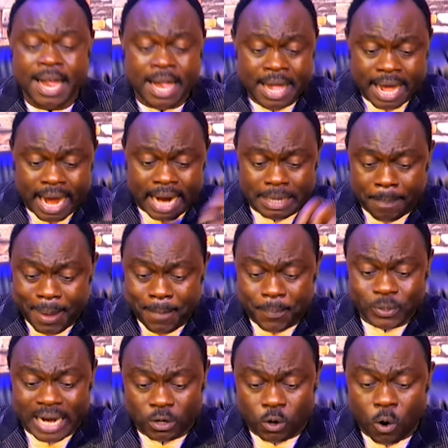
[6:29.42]
are the people that
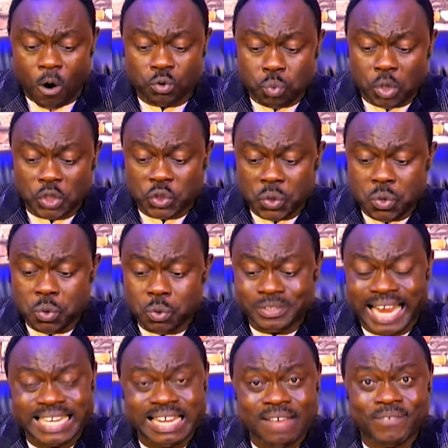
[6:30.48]
God wants to use and
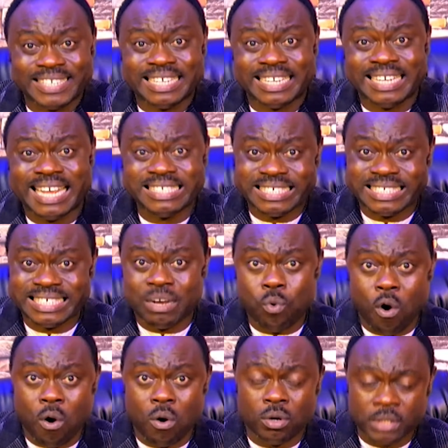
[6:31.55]
evangelize the
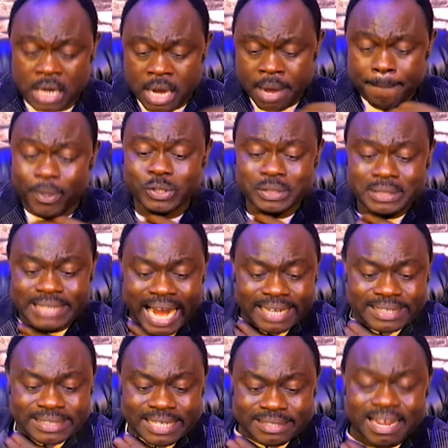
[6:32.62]
world. But
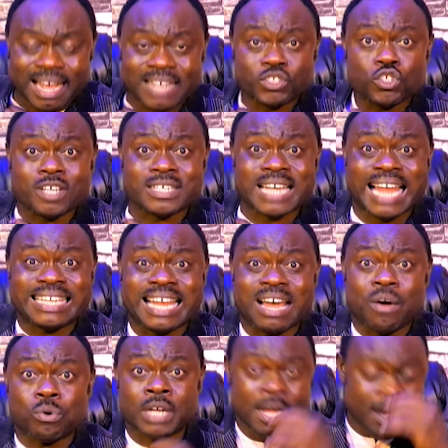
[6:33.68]
darkness has not allowed
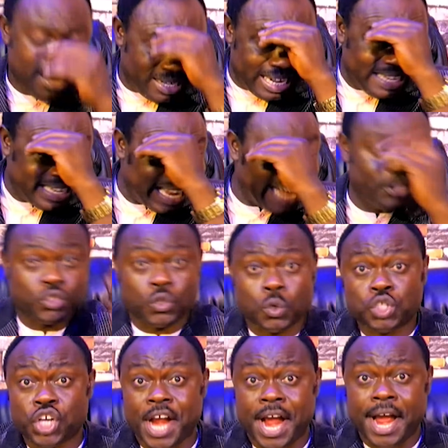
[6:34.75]
the light to shine.
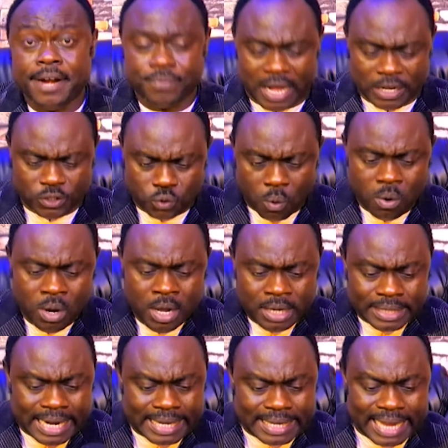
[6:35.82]
And so the
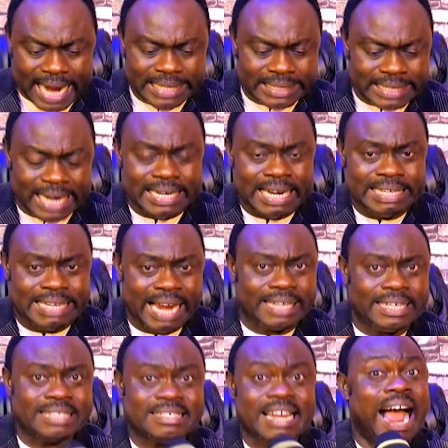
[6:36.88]
light and the darkness
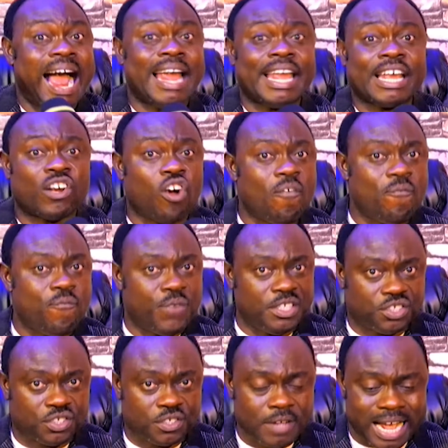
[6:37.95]
are in conflict.
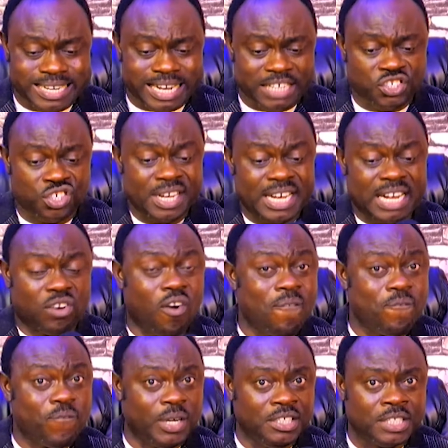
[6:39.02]
And I see the
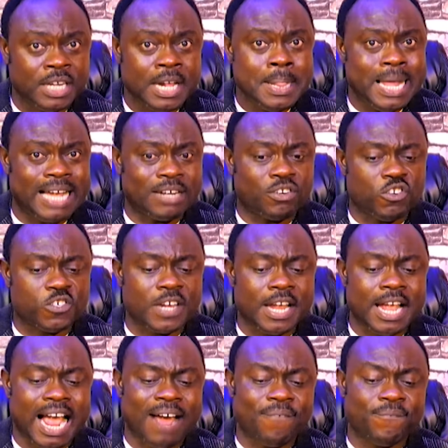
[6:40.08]
conflict, and God say,
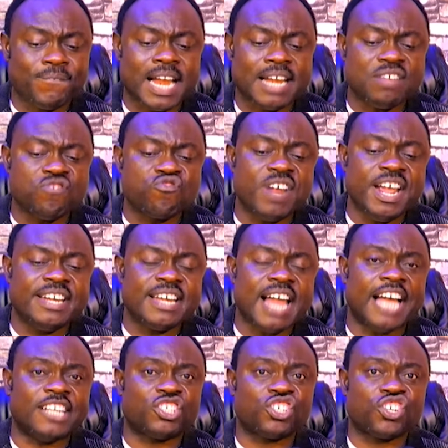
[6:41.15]
After the rain and
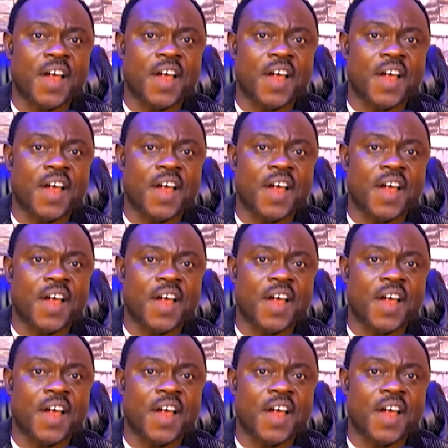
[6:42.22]
shine,